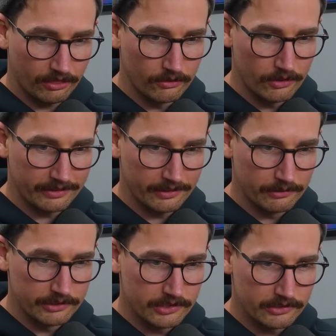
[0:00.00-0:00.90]
thought that it
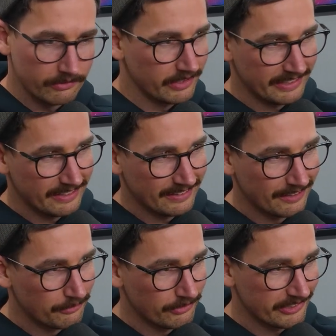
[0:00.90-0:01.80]
was just a really
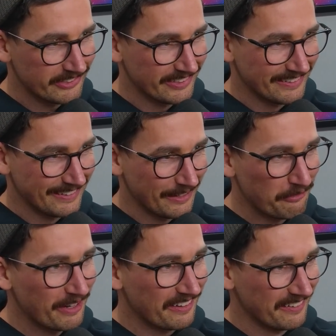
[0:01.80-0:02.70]
unfortunate
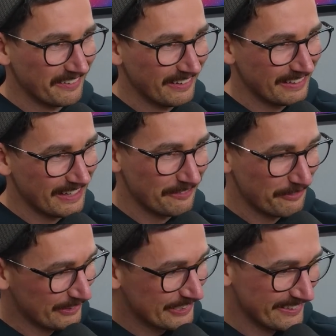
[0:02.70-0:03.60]
event, like an
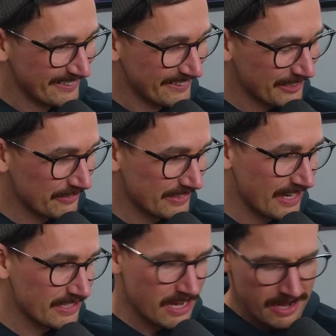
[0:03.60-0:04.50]
unfortunate
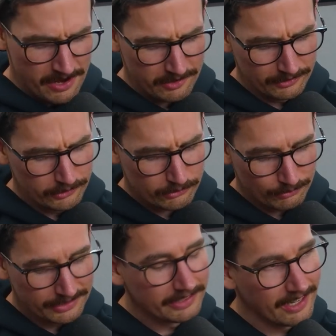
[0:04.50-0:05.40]
circumstance. It looked
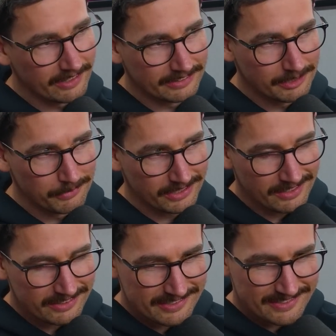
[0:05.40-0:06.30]
really ugly.
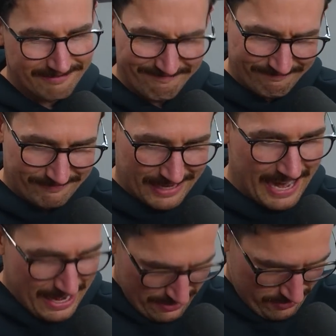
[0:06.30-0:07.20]
McLuggage's
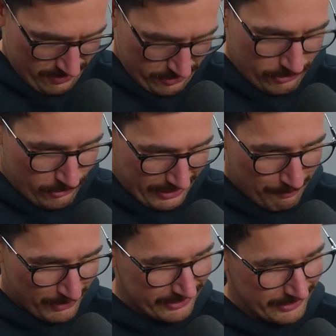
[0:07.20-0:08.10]
head got caught
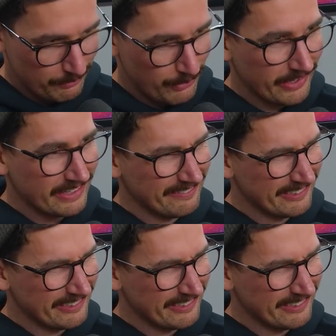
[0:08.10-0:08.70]
up under his body,